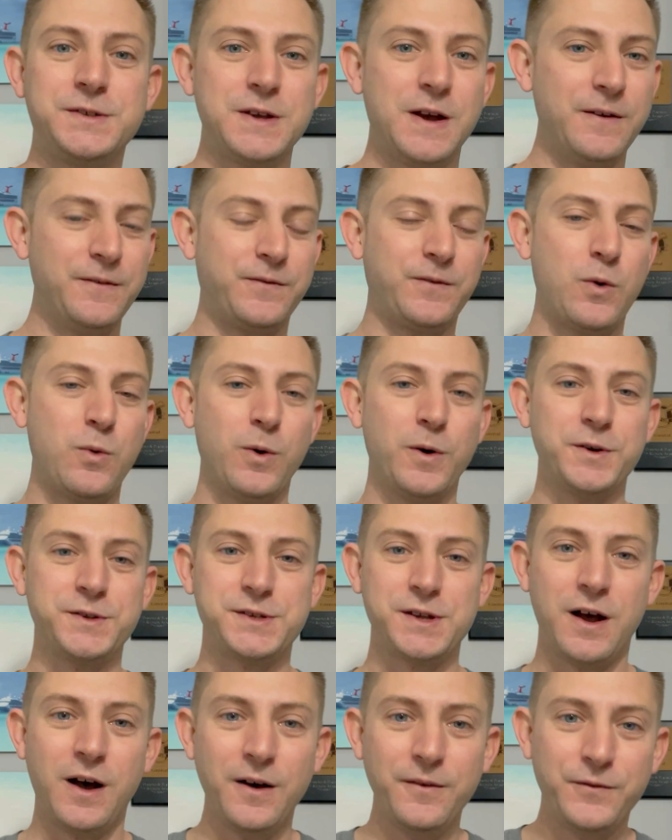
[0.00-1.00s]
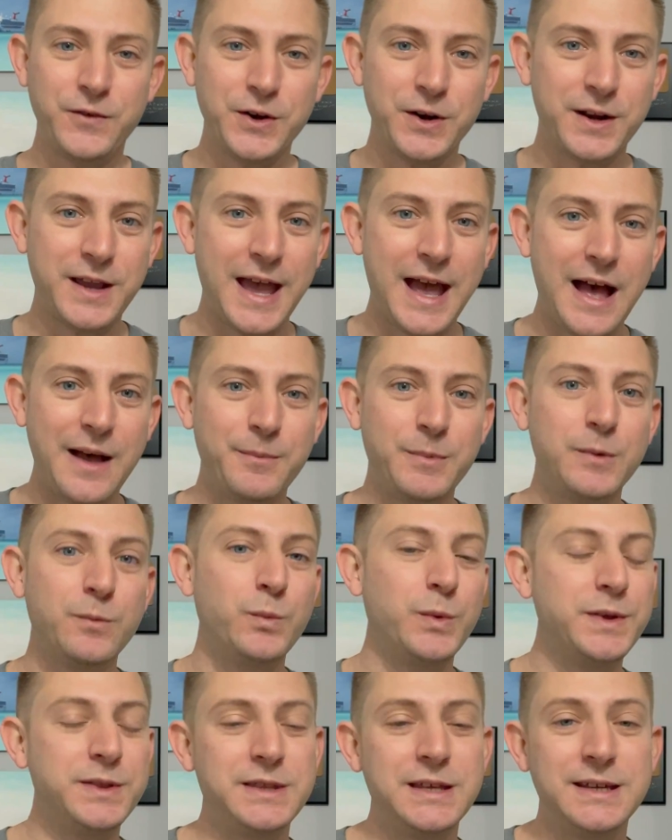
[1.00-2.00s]
of course, of your
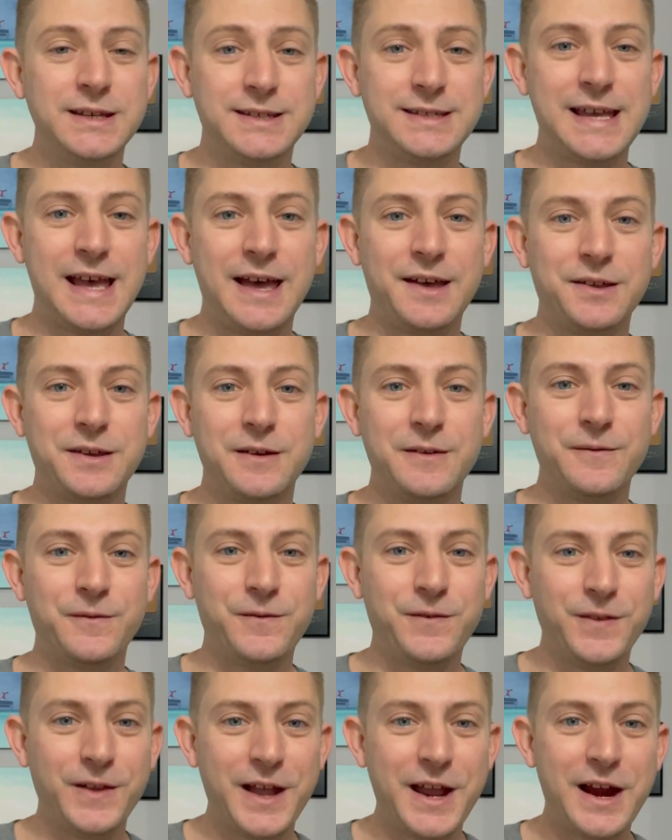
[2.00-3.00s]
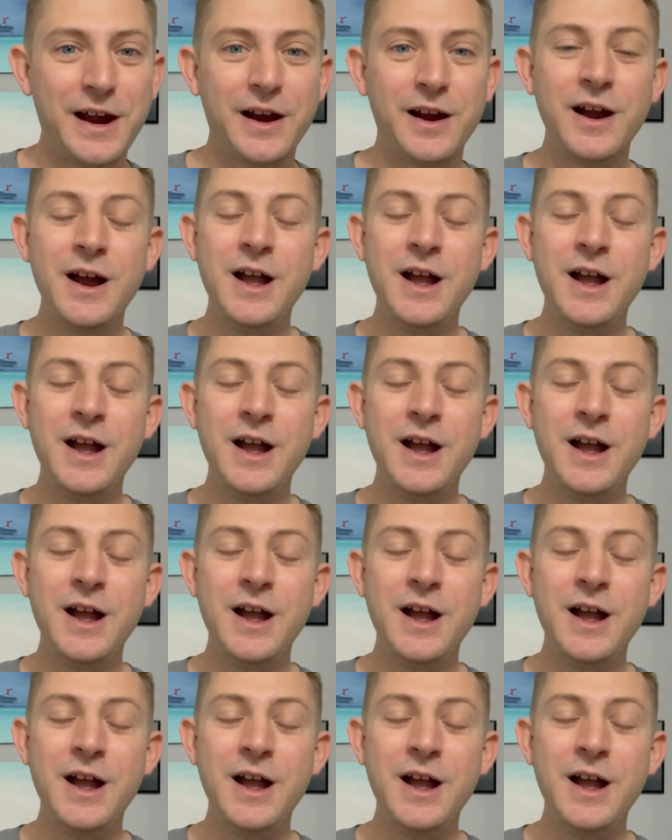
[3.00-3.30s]
cabin with the Italian flair.